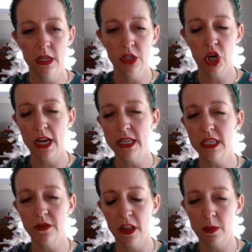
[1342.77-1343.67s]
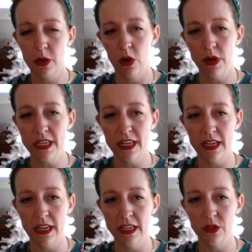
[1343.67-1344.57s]
trying to develop your own
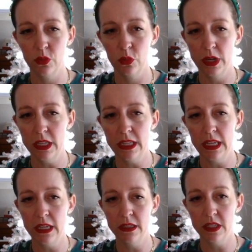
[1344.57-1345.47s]
identity is really